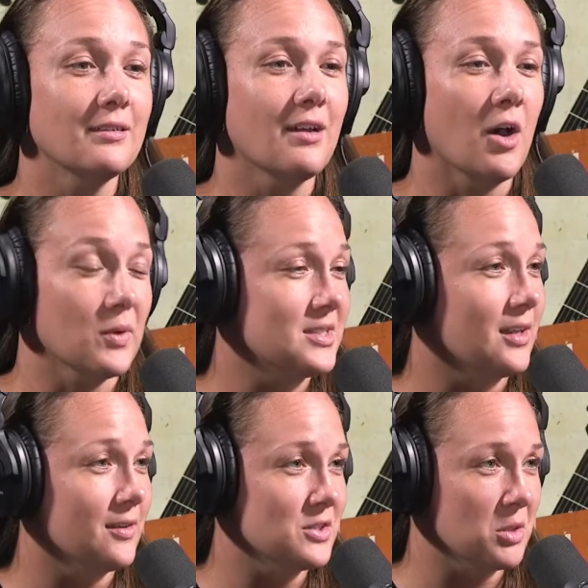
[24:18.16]
always
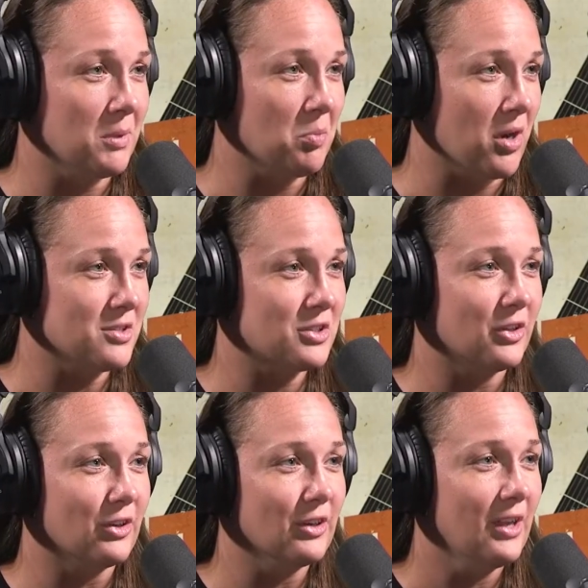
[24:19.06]
thought I was going to be a
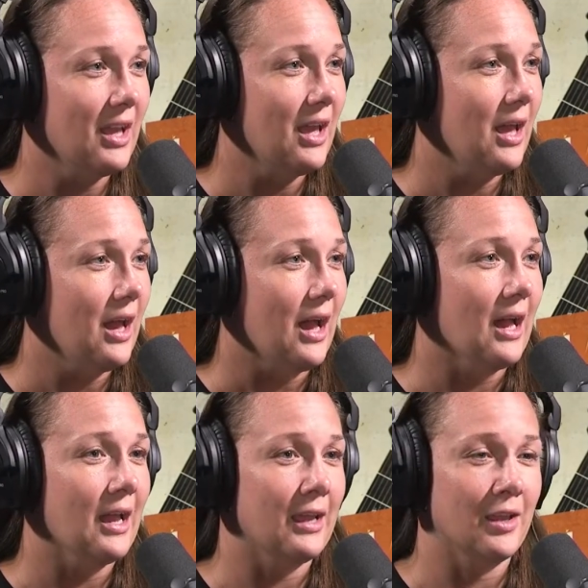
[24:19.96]
prosecutor.
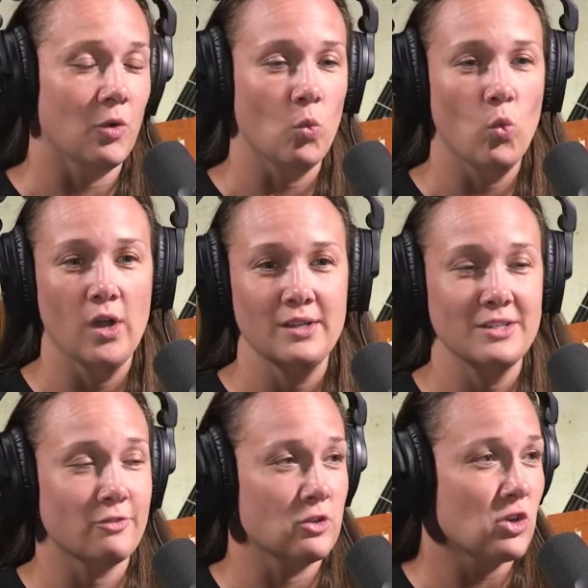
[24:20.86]
I won
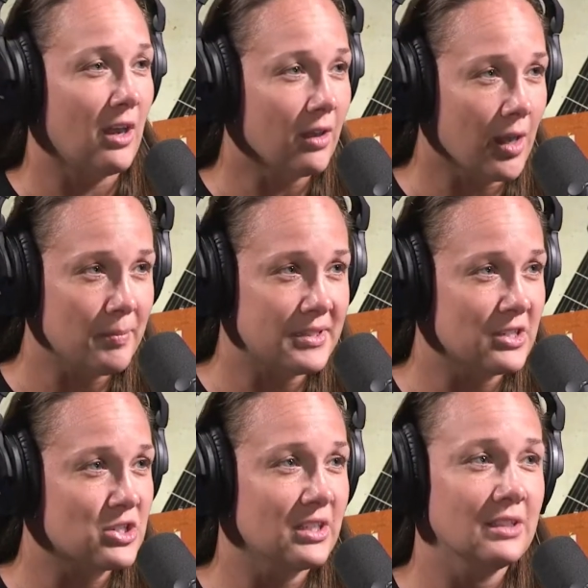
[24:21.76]
different trial
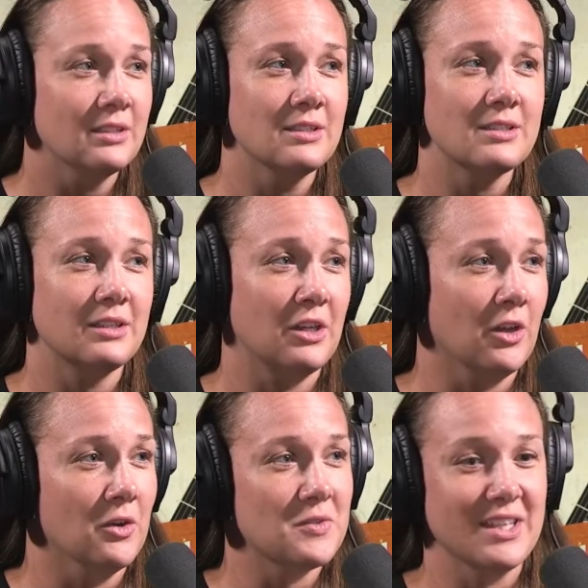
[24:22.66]
competitions. You
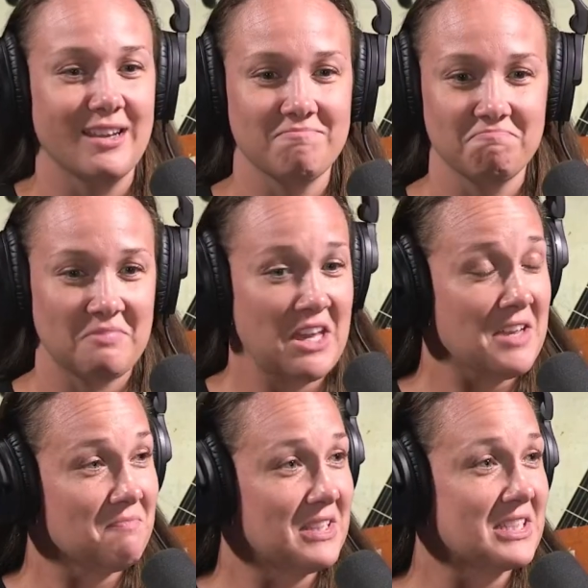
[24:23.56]
know, it was like,
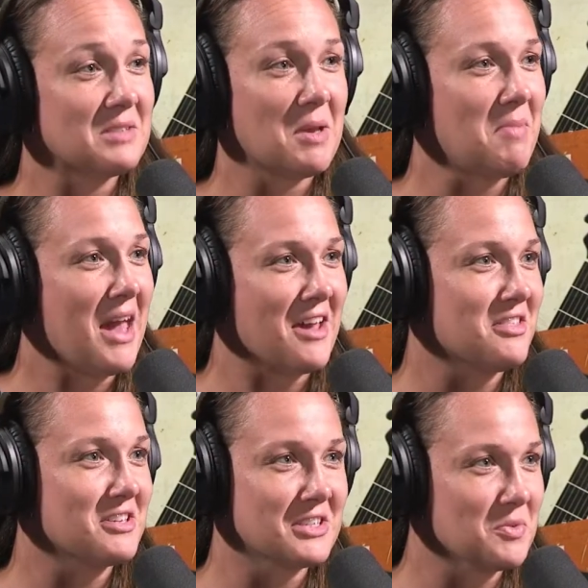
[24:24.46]
okay, this is my path.
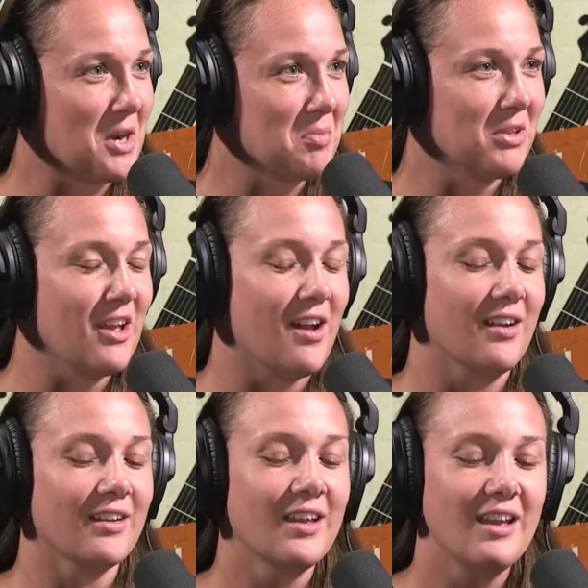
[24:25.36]
This is where I
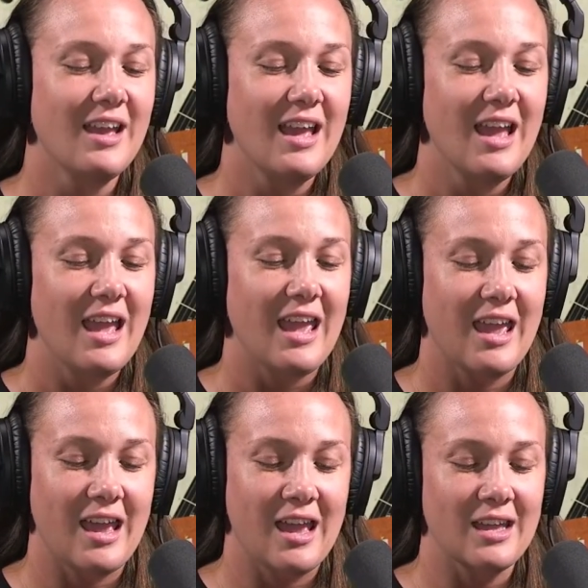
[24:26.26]
belong. Nice.
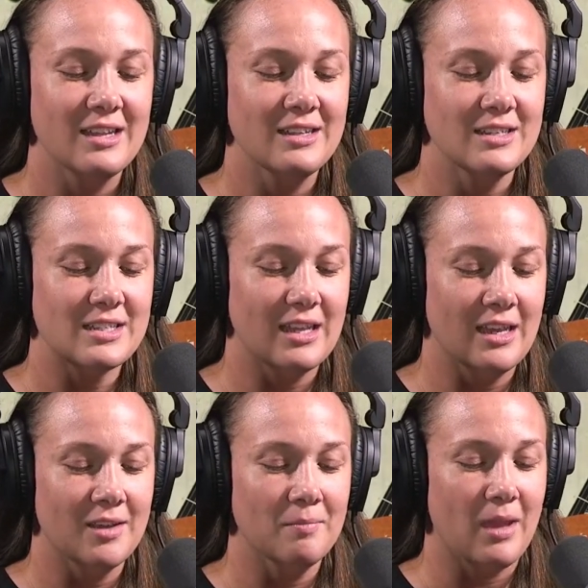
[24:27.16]
And
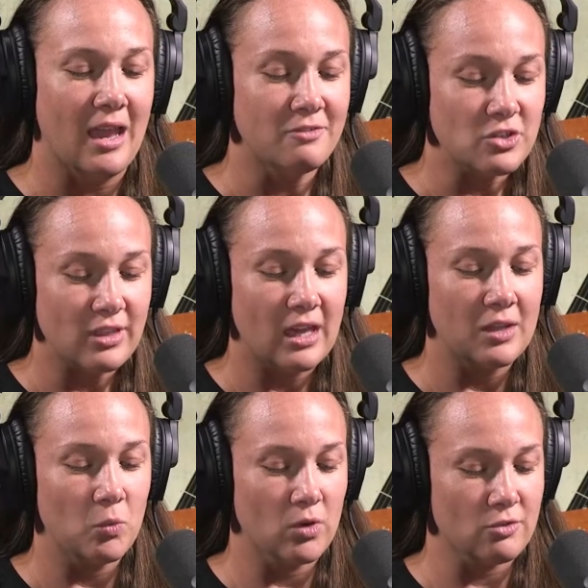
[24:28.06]
um, after that,
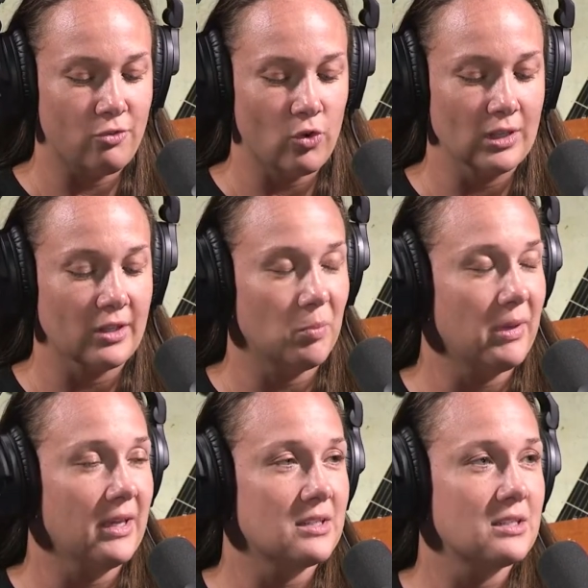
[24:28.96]
I worked for a little
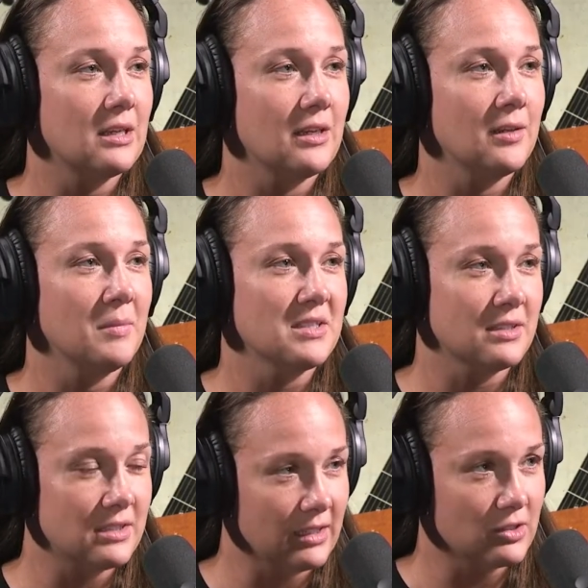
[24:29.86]
bit um, as a
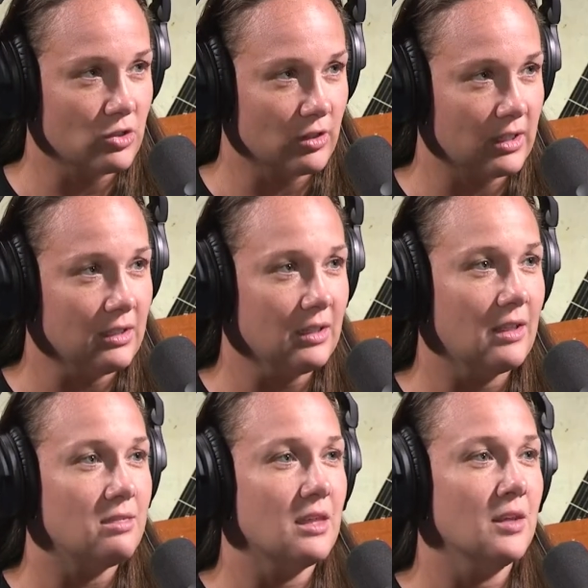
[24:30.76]
city attorney,
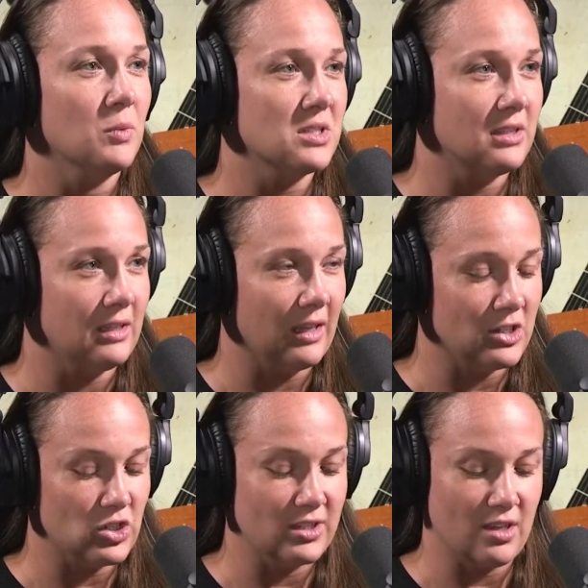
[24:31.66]
and then went to the
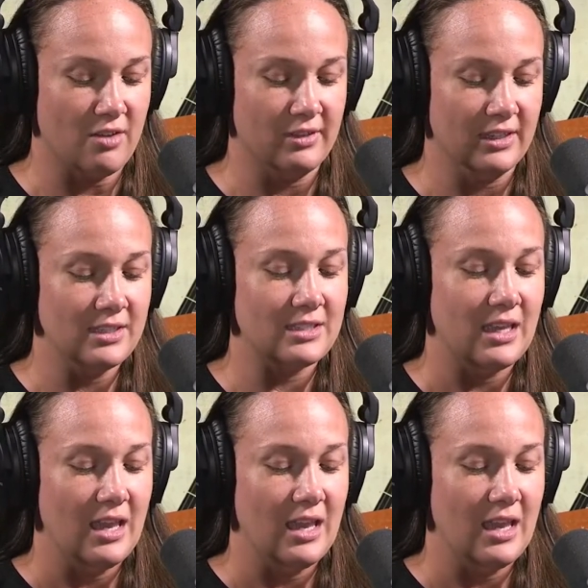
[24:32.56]
AG's office,